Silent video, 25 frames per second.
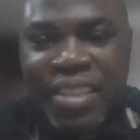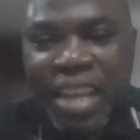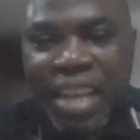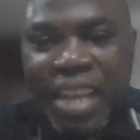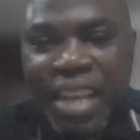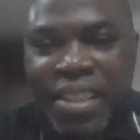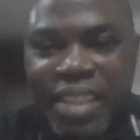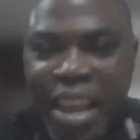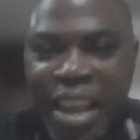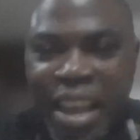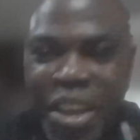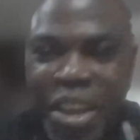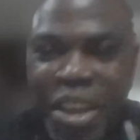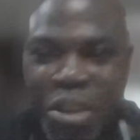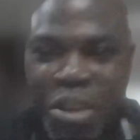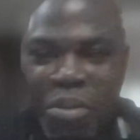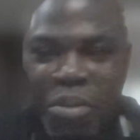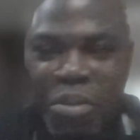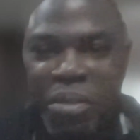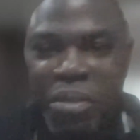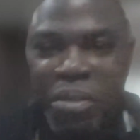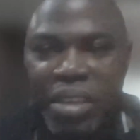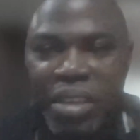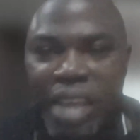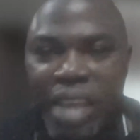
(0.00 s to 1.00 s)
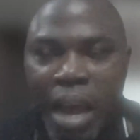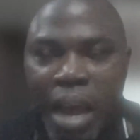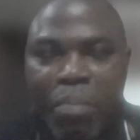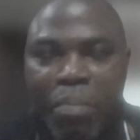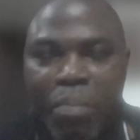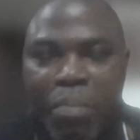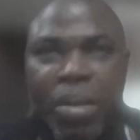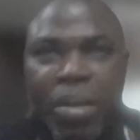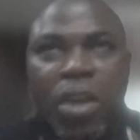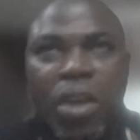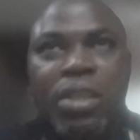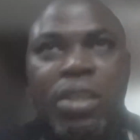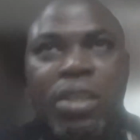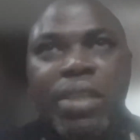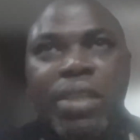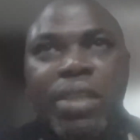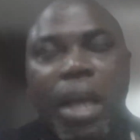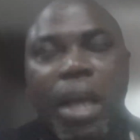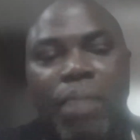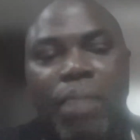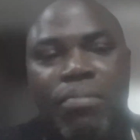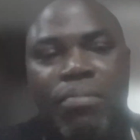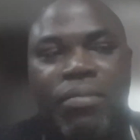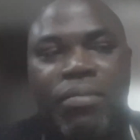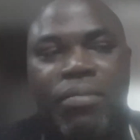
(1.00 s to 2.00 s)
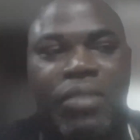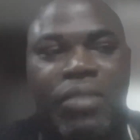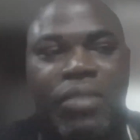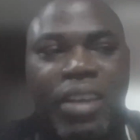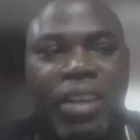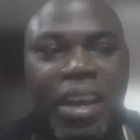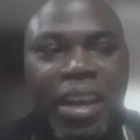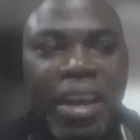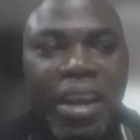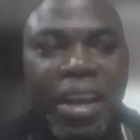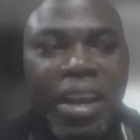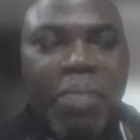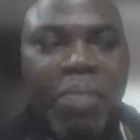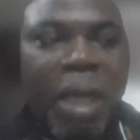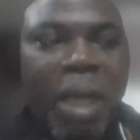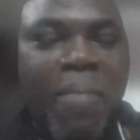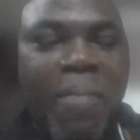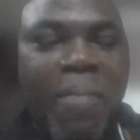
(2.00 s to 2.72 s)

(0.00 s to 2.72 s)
yes, thank you. Yeah, because um, I, I,